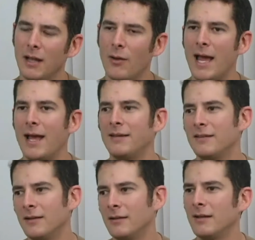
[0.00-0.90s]
yellow
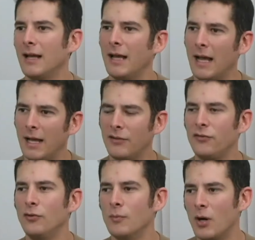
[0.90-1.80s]
hats, and I
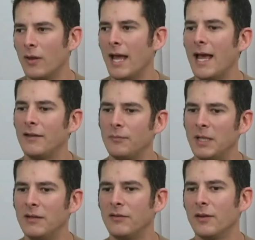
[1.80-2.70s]
assume all the hats
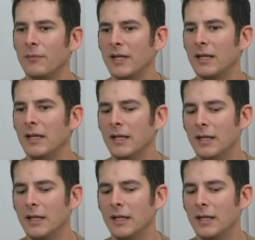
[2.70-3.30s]
mean something.